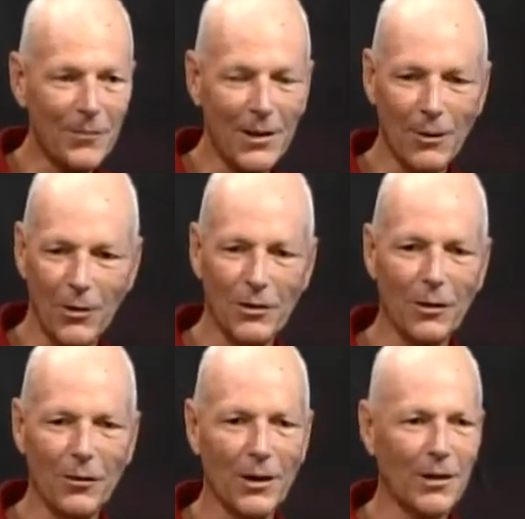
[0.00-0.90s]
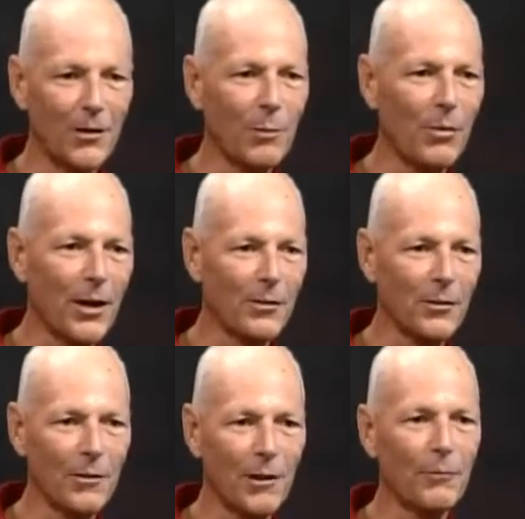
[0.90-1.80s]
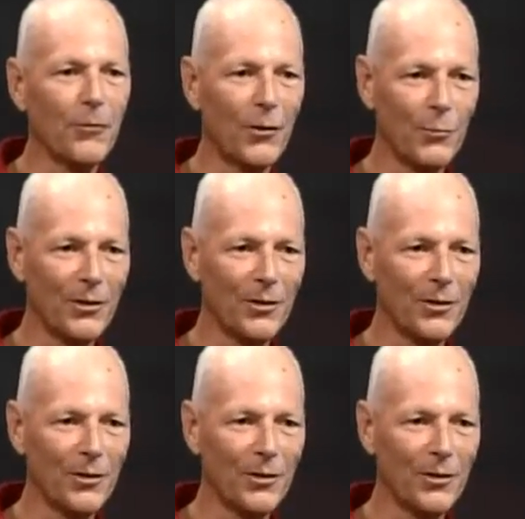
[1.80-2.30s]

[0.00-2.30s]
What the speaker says: They want you to think dairy products are great for your immune